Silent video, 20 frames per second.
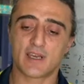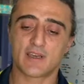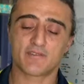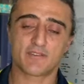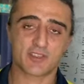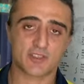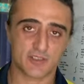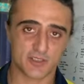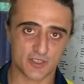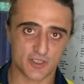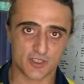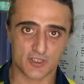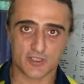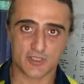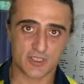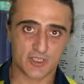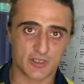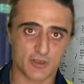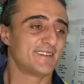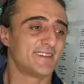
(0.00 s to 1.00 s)

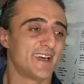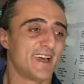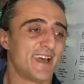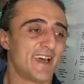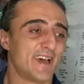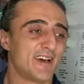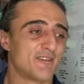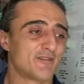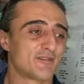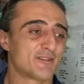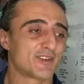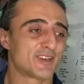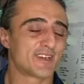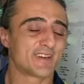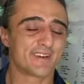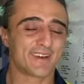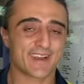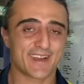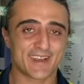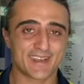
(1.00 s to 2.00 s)
averagely they have
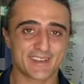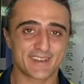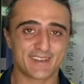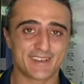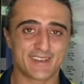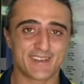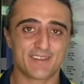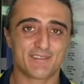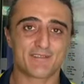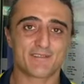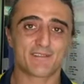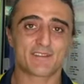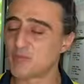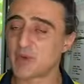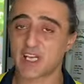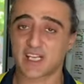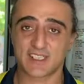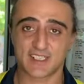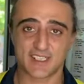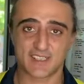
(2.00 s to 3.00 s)
negative
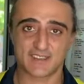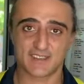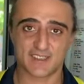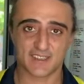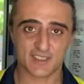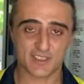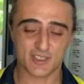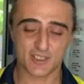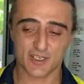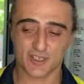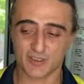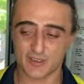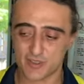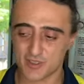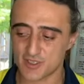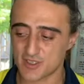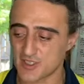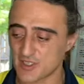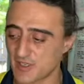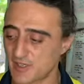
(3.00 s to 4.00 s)
magnetic
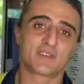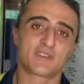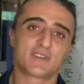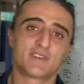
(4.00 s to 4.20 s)
charges